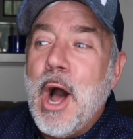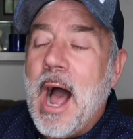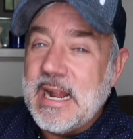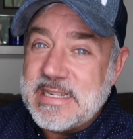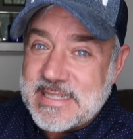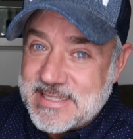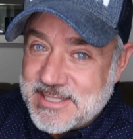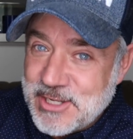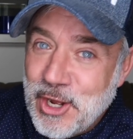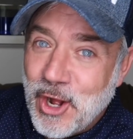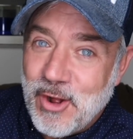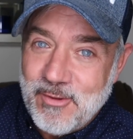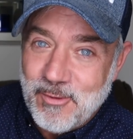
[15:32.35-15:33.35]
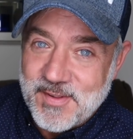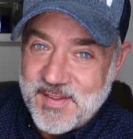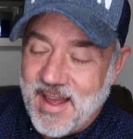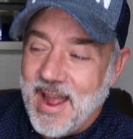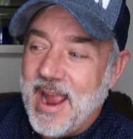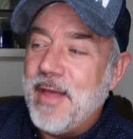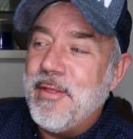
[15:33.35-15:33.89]
I still will
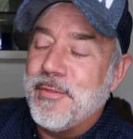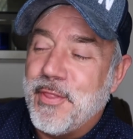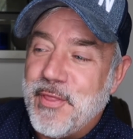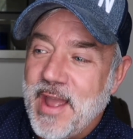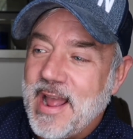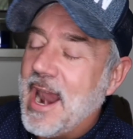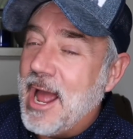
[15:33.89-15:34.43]
say that the thing,